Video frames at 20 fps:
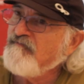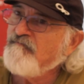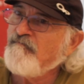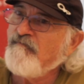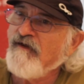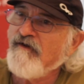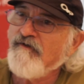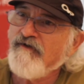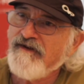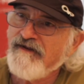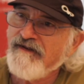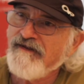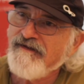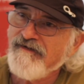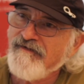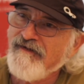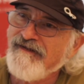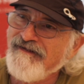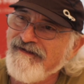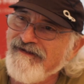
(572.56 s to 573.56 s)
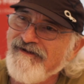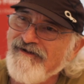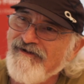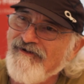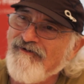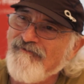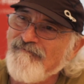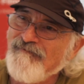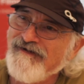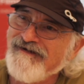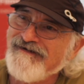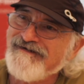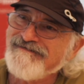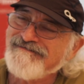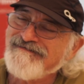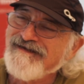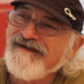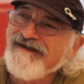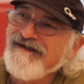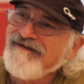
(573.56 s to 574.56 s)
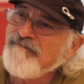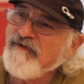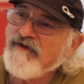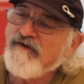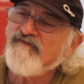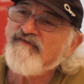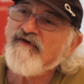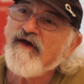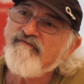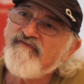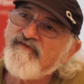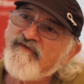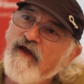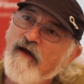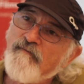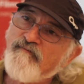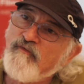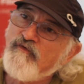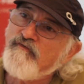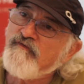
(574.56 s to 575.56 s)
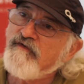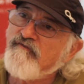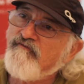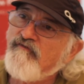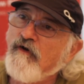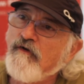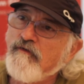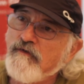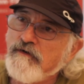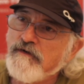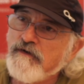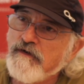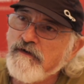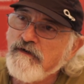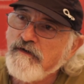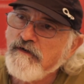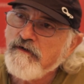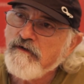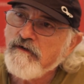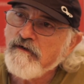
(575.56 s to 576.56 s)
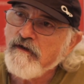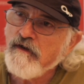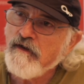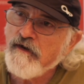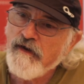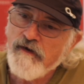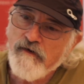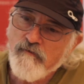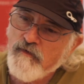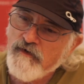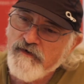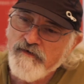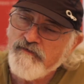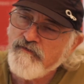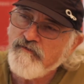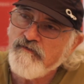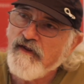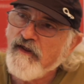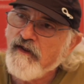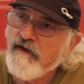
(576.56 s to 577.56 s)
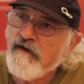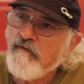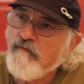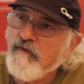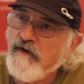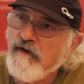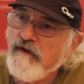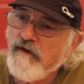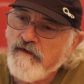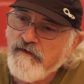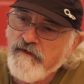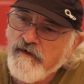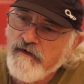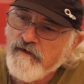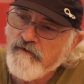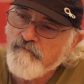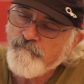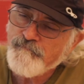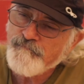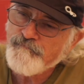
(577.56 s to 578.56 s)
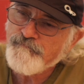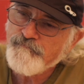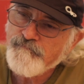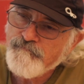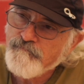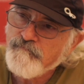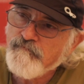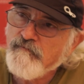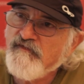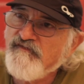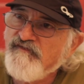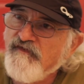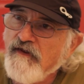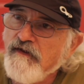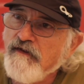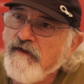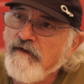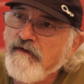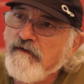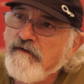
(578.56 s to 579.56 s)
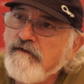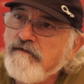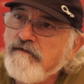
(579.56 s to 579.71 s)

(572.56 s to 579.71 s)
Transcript: buried in, because I've stopped moving forward, and I don't want to do that. I want to, you know, stay in.